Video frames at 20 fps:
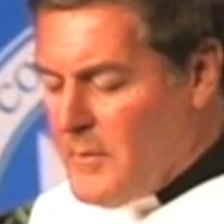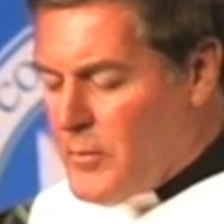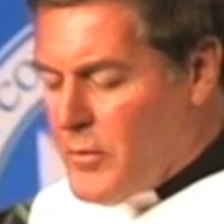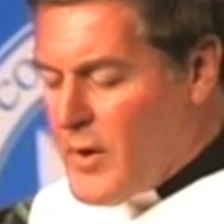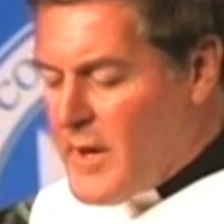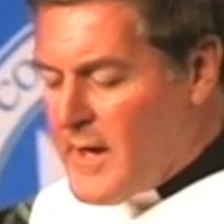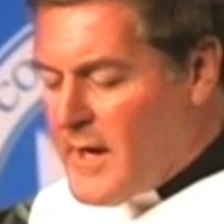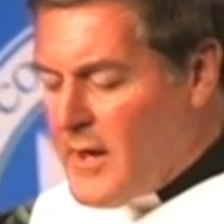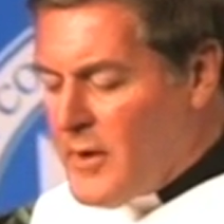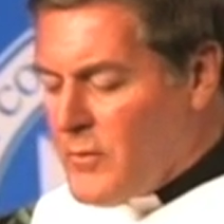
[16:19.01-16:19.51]

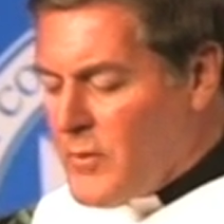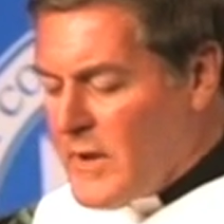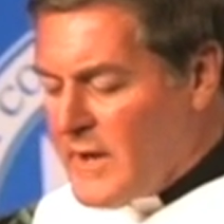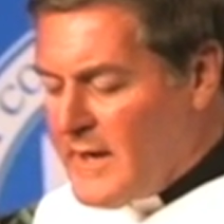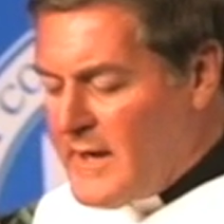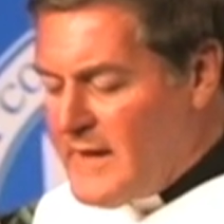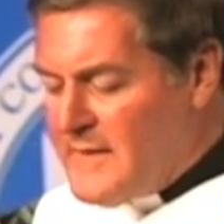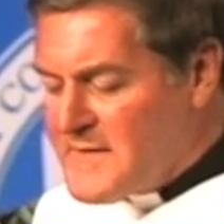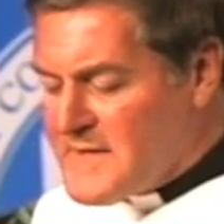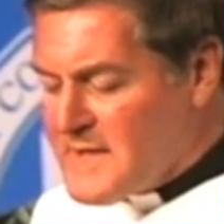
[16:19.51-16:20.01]
bringing
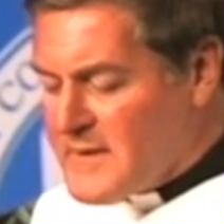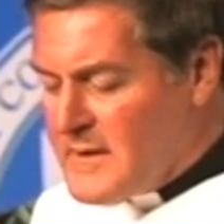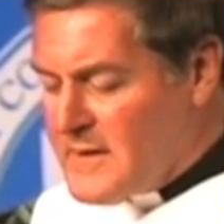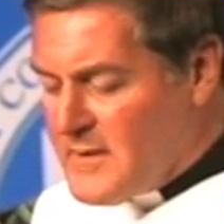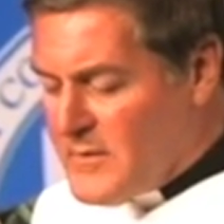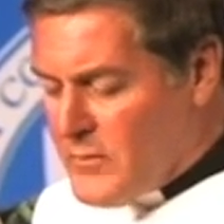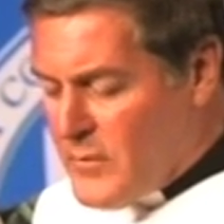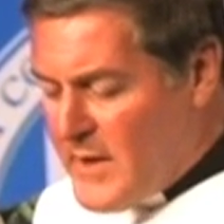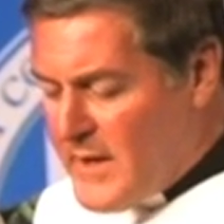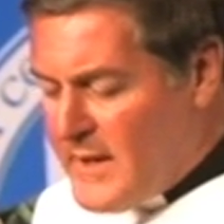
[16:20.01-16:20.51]

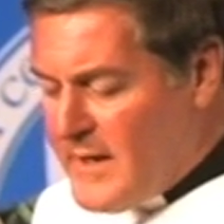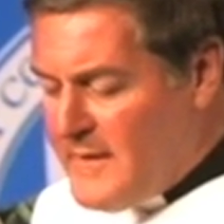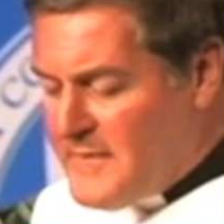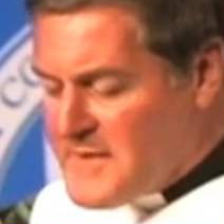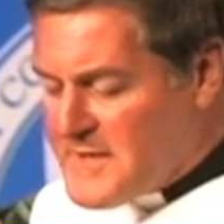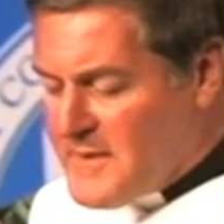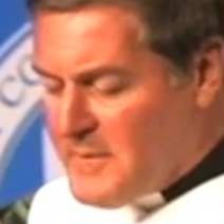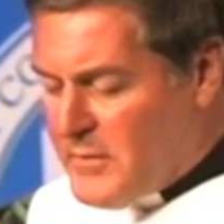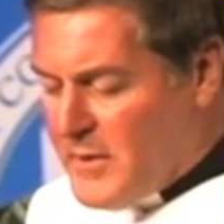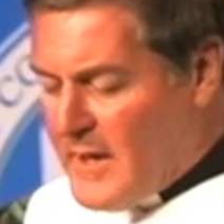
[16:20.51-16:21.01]
relief
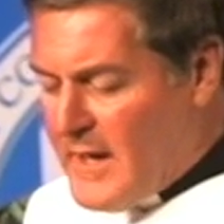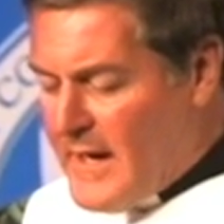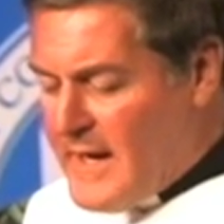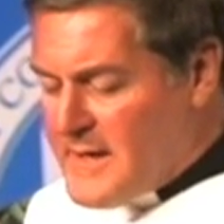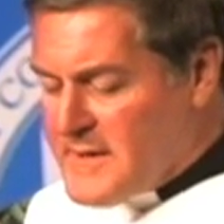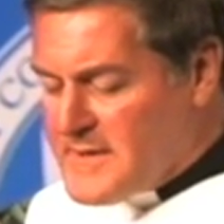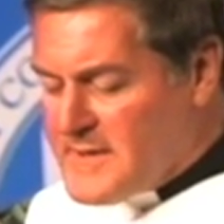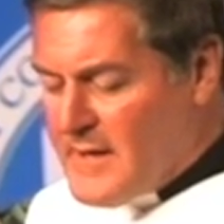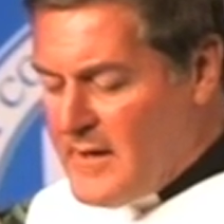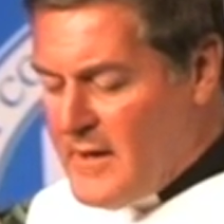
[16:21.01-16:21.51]

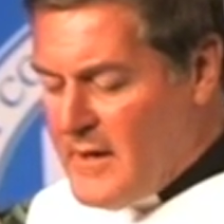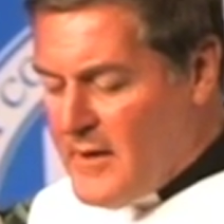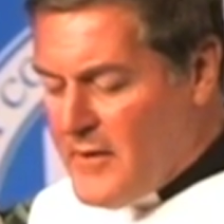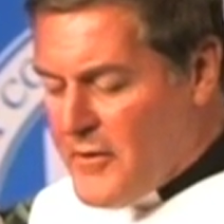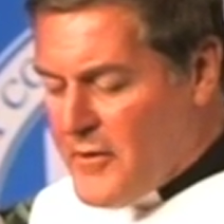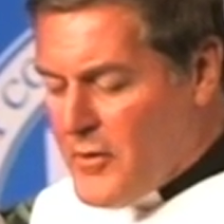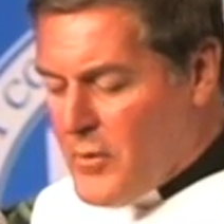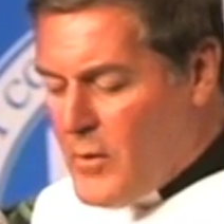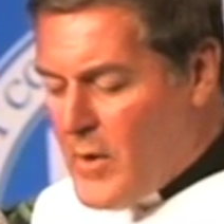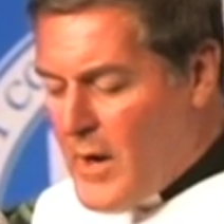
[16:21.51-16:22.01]
supplies
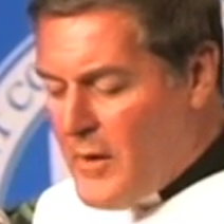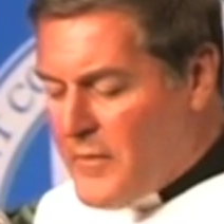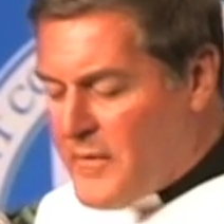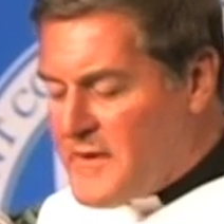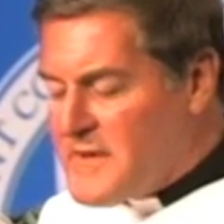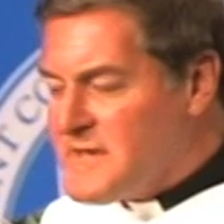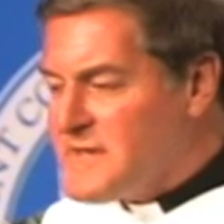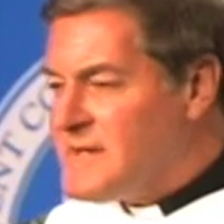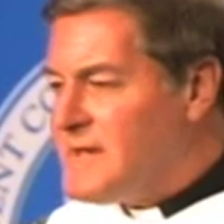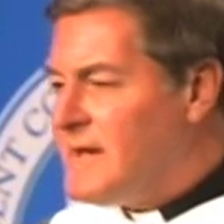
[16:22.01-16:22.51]
throughout
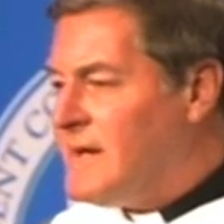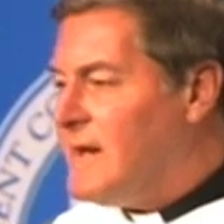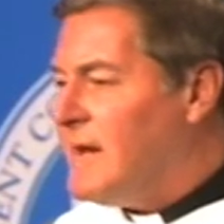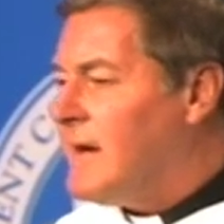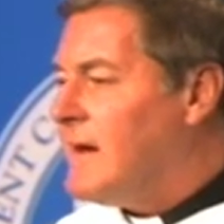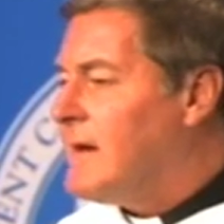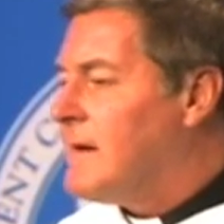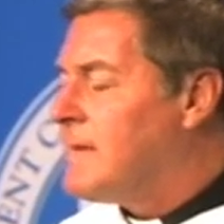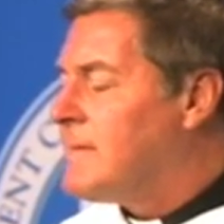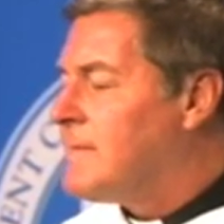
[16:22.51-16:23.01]
the city,